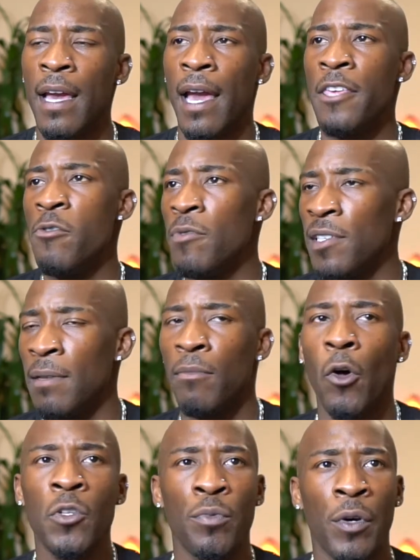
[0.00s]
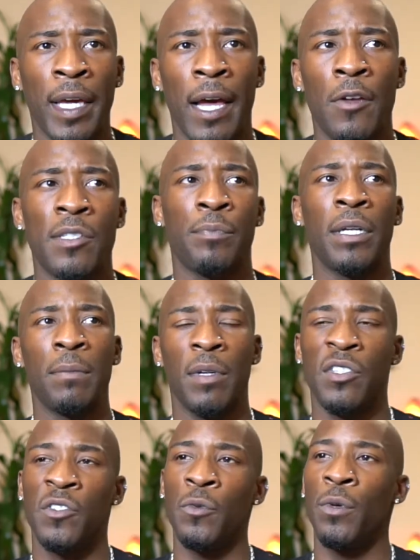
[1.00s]
and you see multiple accounts pretty
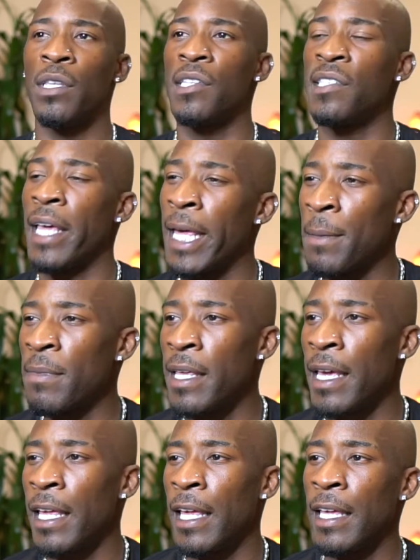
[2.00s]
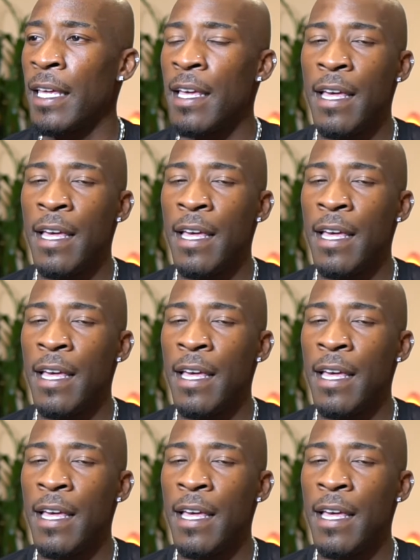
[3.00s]
much doing the same thing.